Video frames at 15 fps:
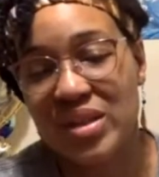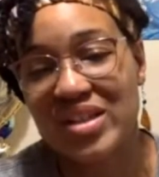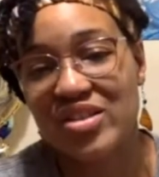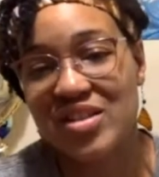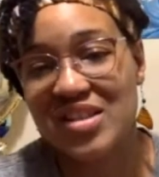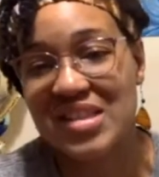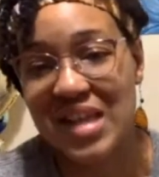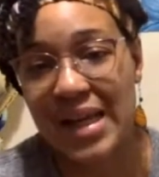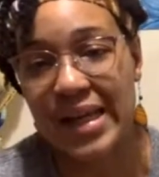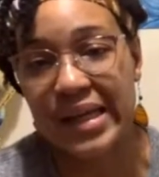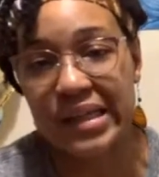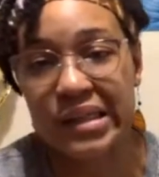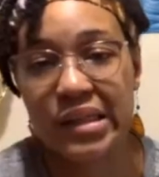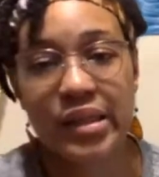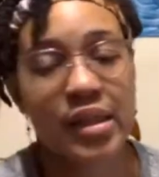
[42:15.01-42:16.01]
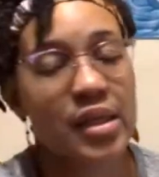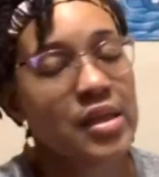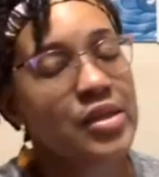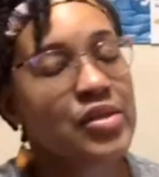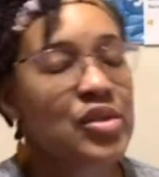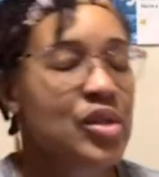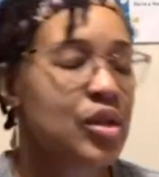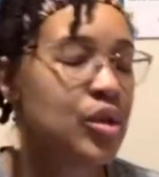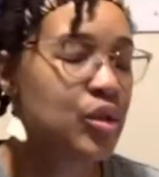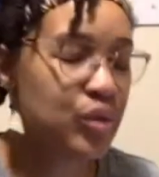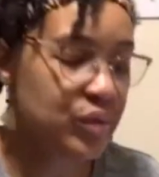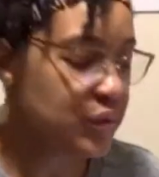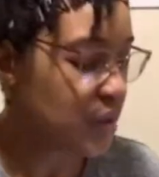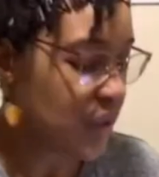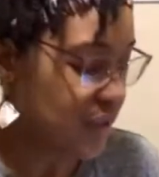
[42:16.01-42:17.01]
they're saying.
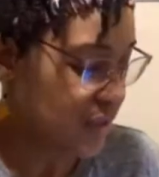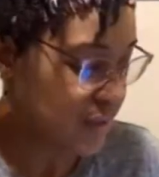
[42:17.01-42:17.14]
So,